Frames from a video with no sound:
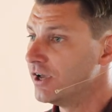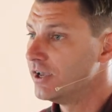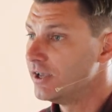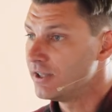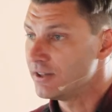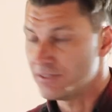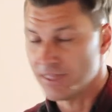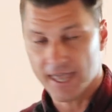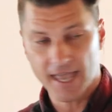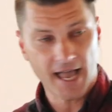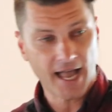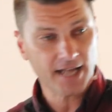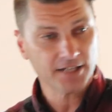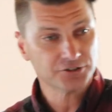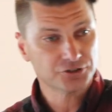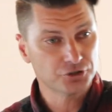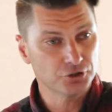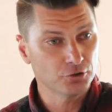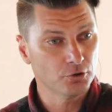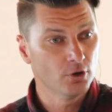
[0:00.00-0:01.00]
They had
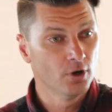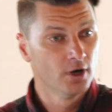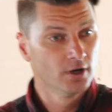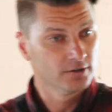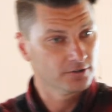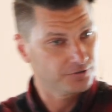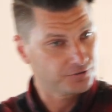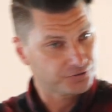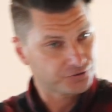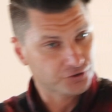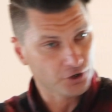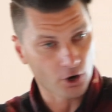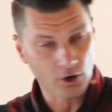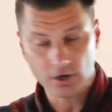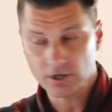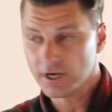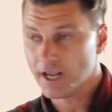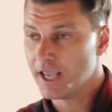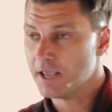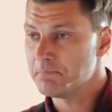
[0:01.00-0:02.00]
to start
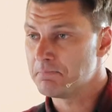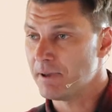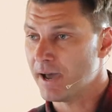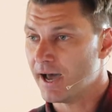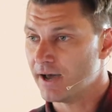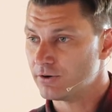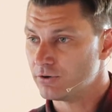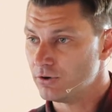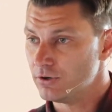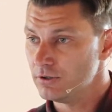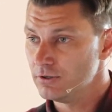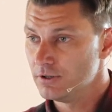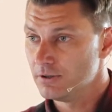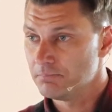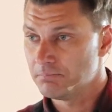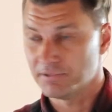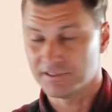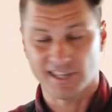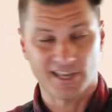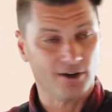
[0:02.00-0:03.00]
a battle,
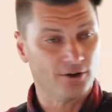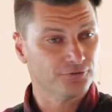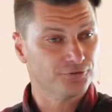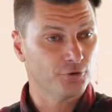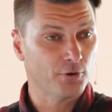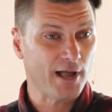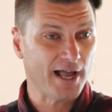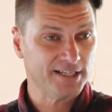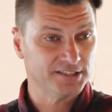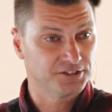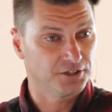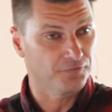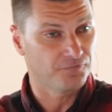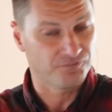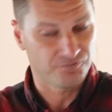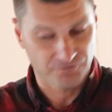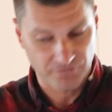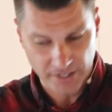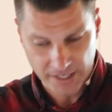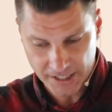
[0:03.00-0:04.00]
but they also had to
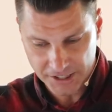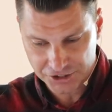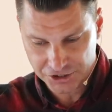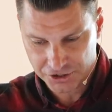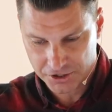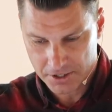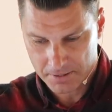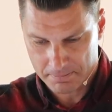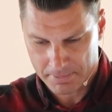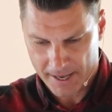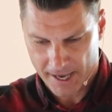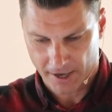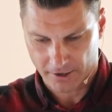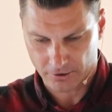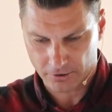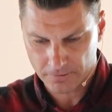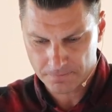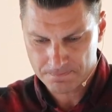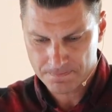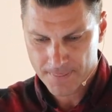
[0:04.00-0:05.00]
finish the
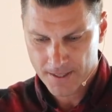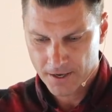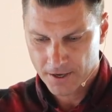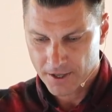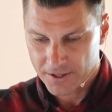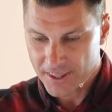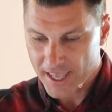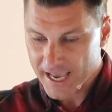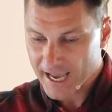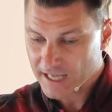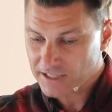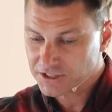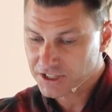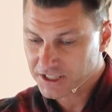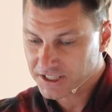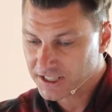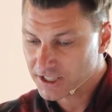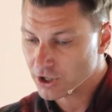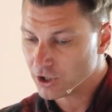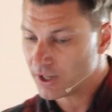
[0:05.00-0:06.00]
battle. They had to
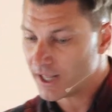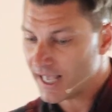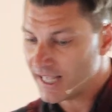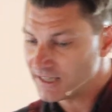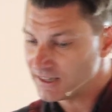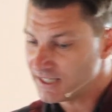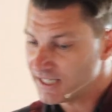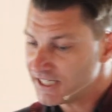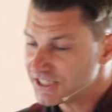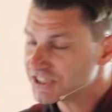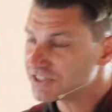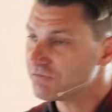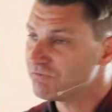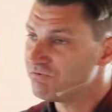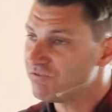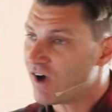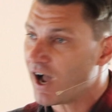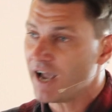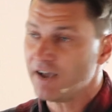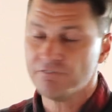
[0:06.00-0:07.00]
kill at least
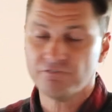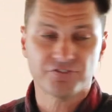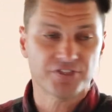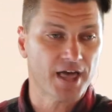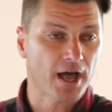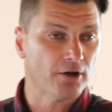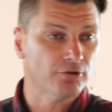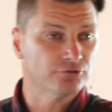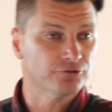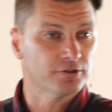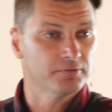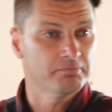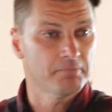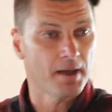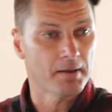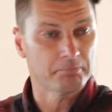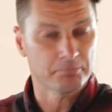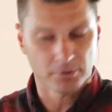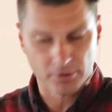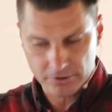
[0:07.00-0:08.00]
5,000
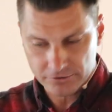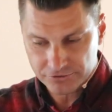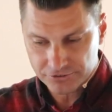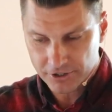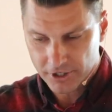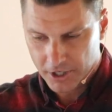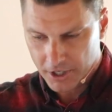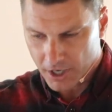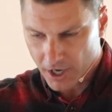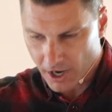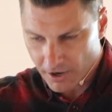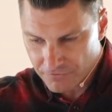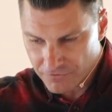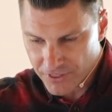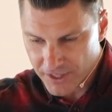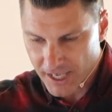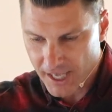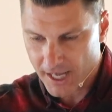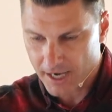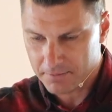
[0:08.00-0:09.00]
members of
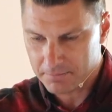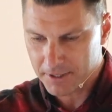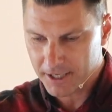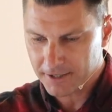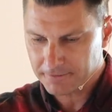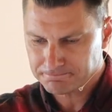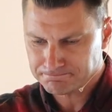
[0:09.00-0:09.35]
the enemy.